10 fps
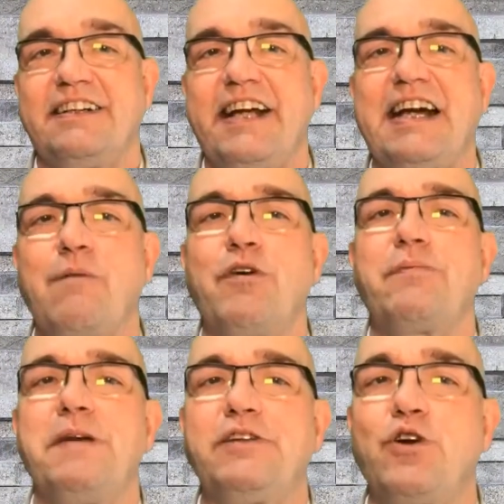They come
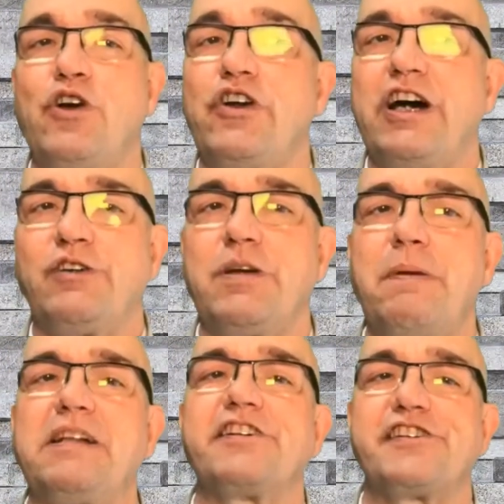with me to learn how to
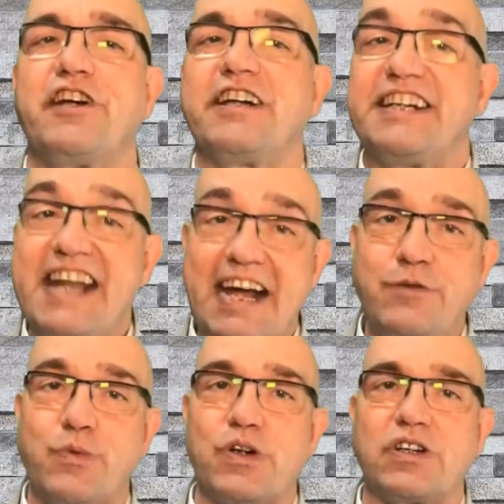build a solid
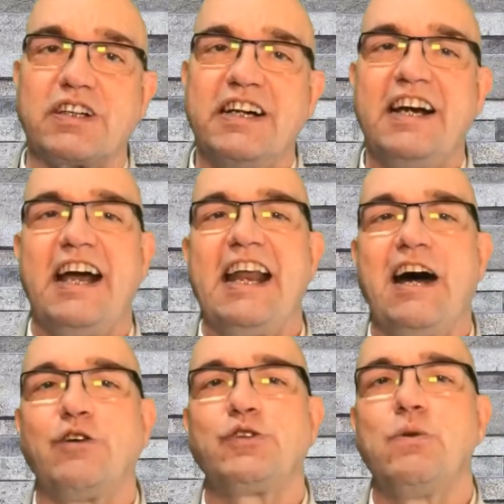network and
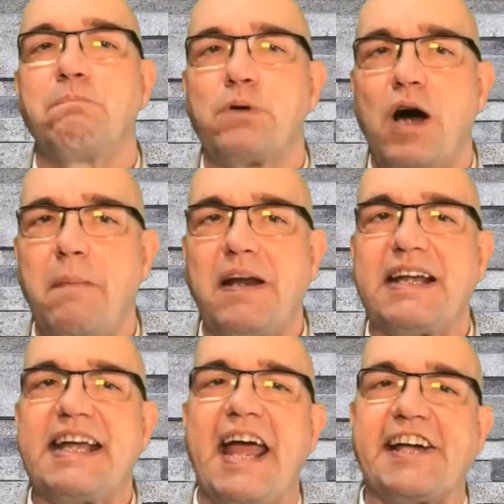how to
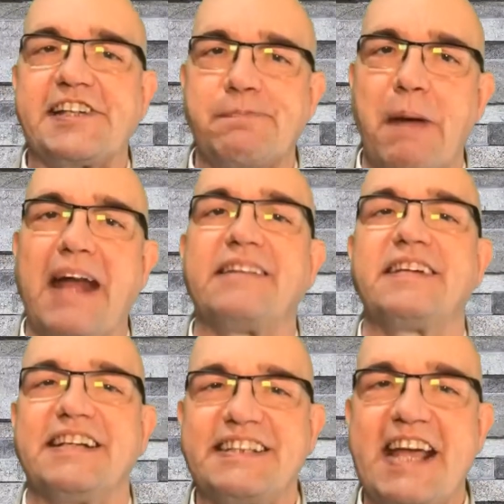properly
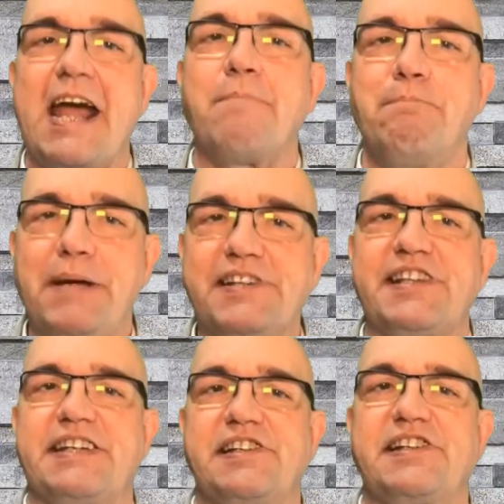expand their
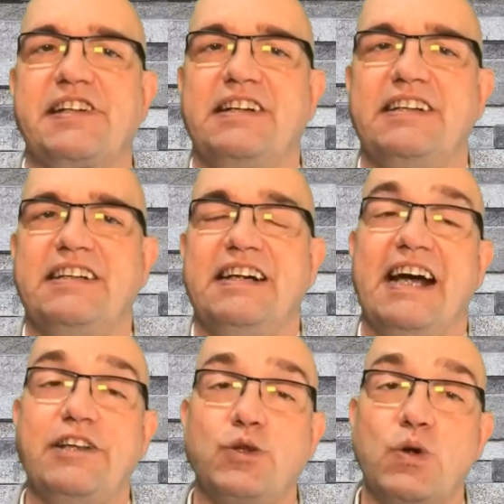business.
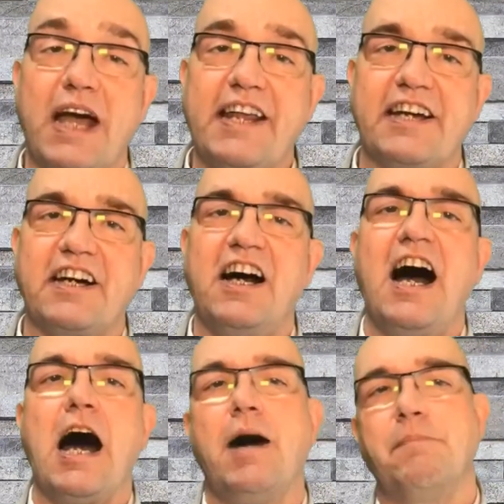And together,
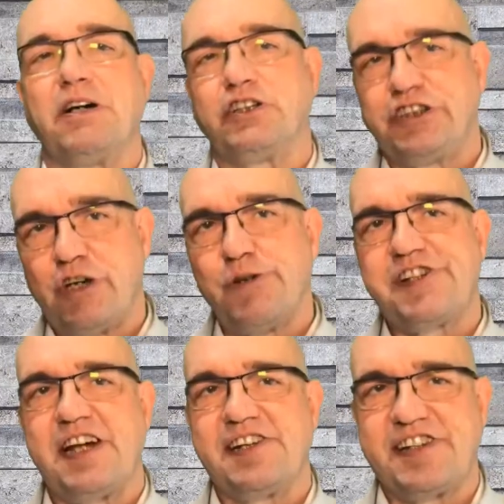among
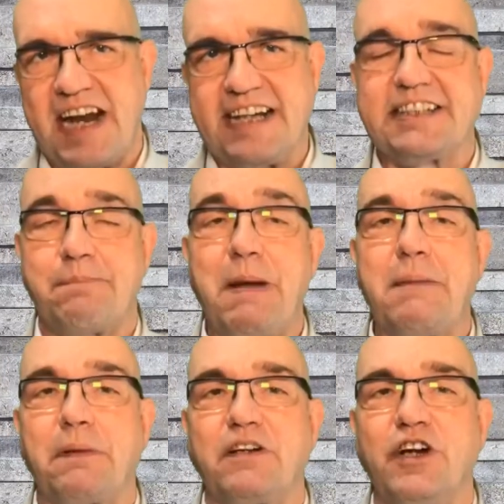those selected
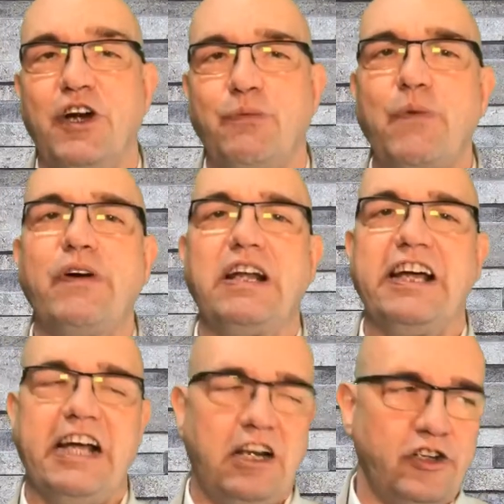people, we will
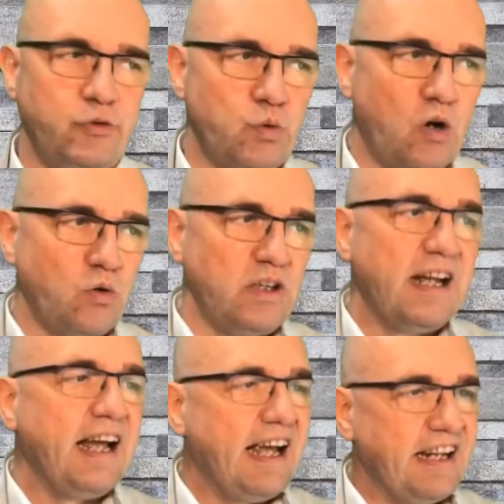enroll
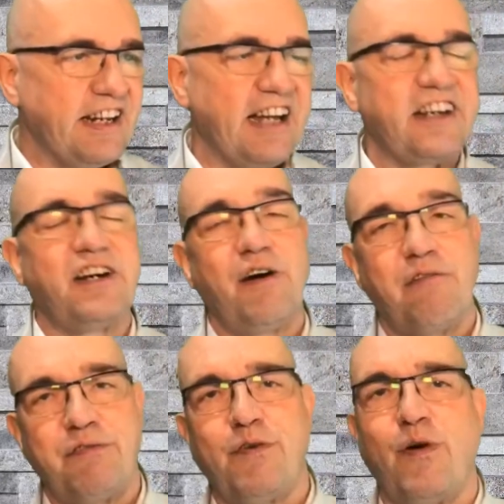another
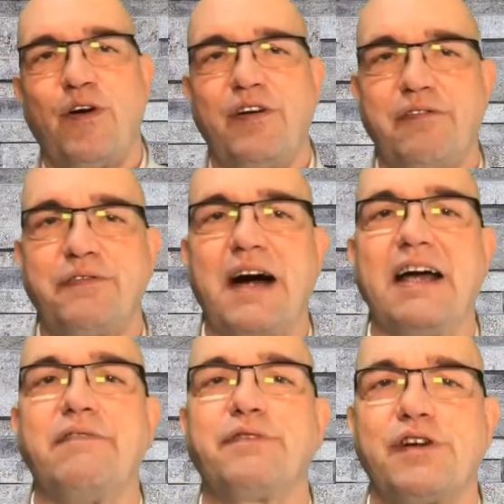4,
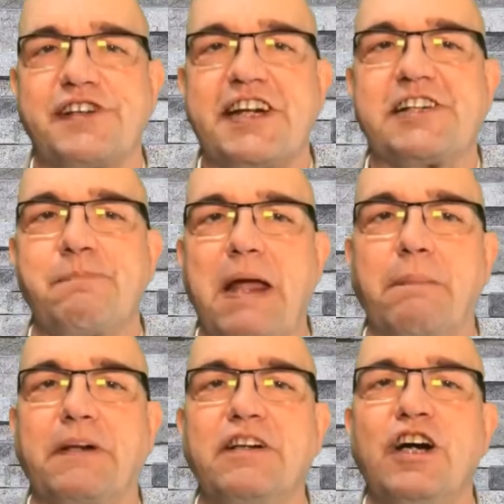5 or 6
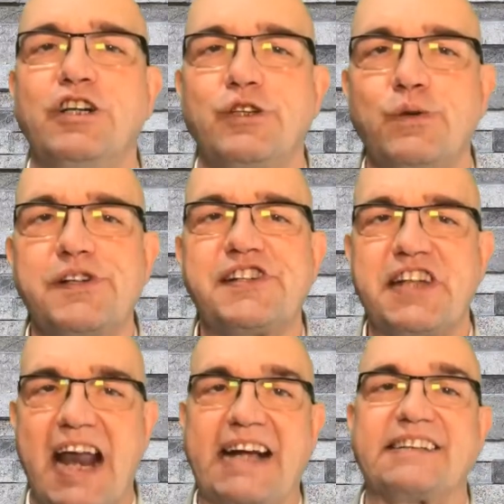people to
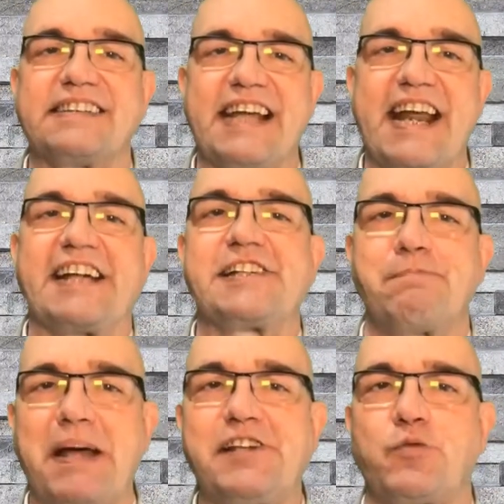select the
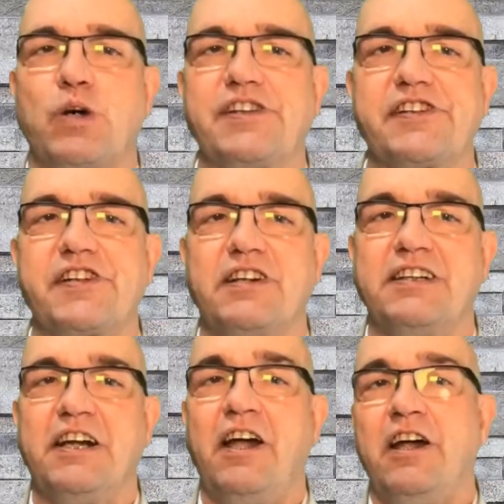next best ones.
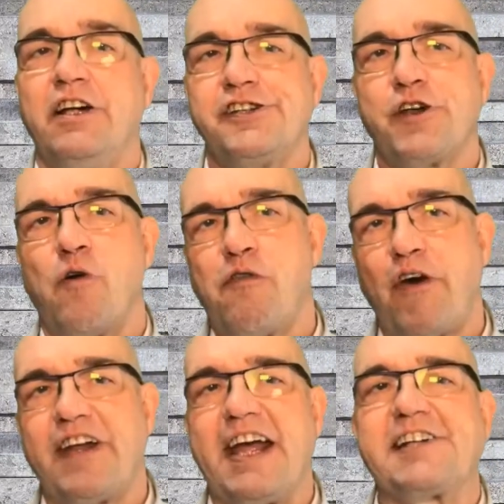So
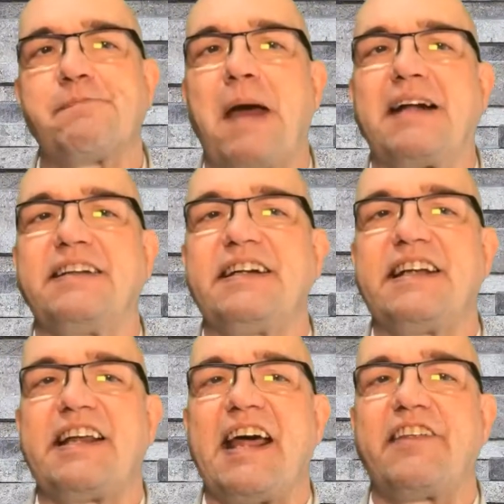further expanding
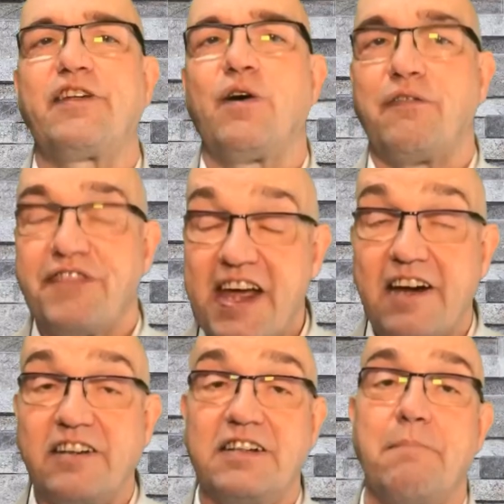the depth of
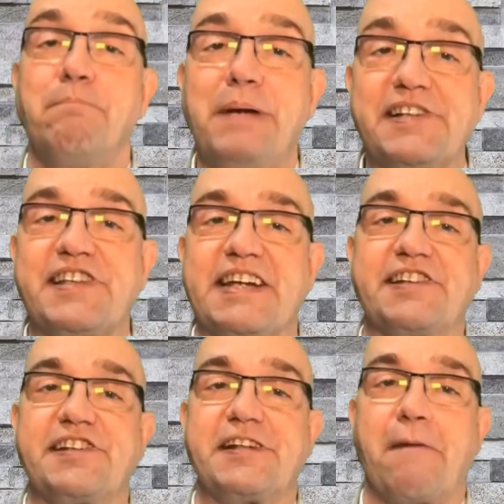their
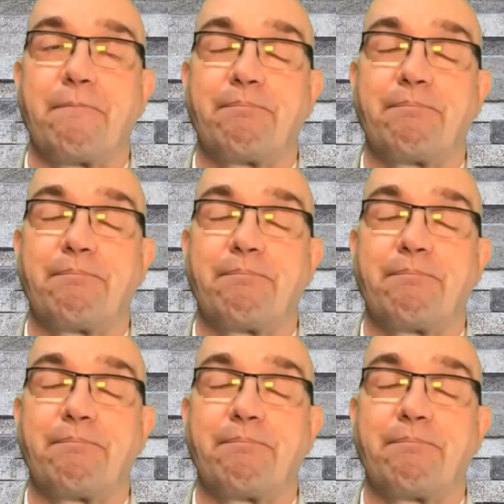business.